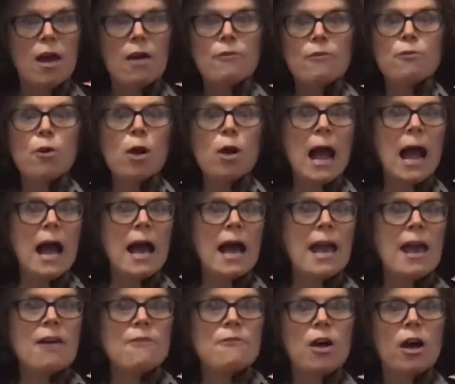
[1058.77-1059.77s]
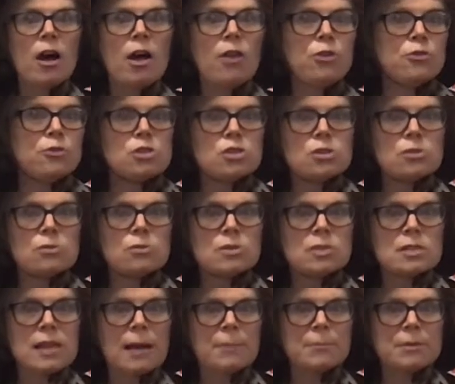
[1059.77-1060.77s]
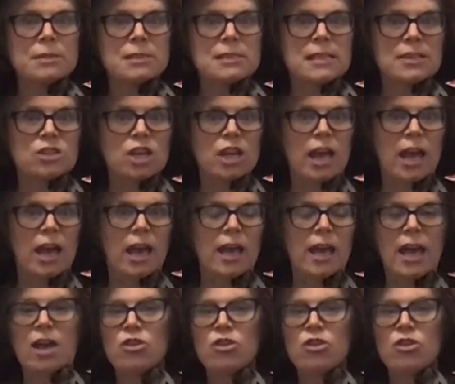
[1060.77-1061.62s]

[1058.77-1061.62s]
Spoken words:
for I have other students I must educate,